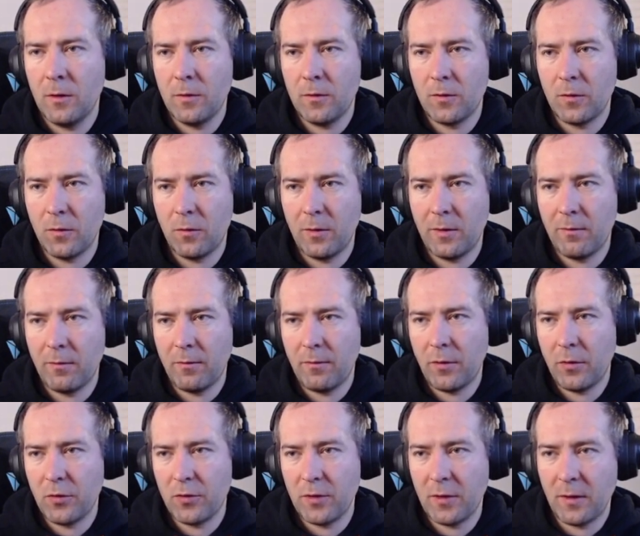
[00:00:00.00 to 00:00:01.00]
So we have a
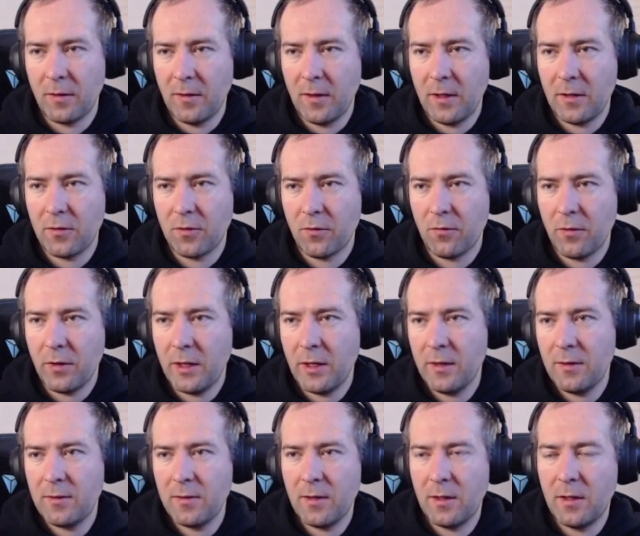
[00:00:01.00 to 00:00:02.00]
function that takes a
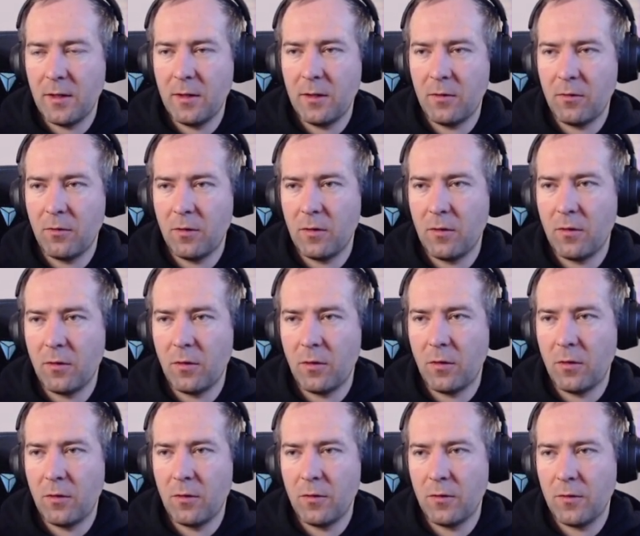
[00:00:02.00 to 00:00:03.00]
race and it
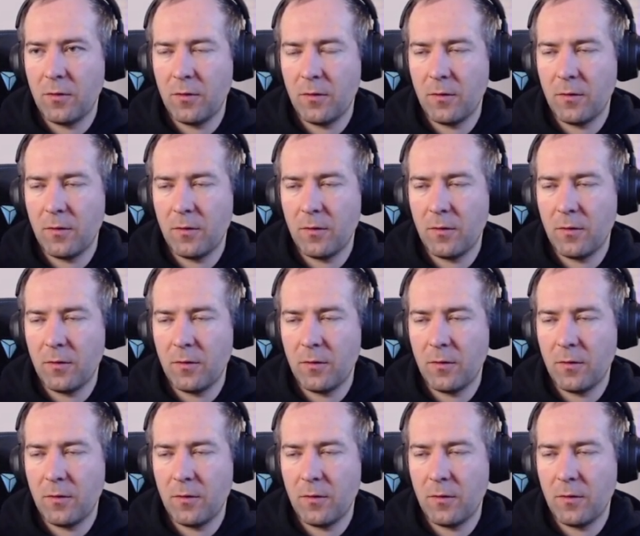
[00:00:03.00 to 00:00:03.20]
returns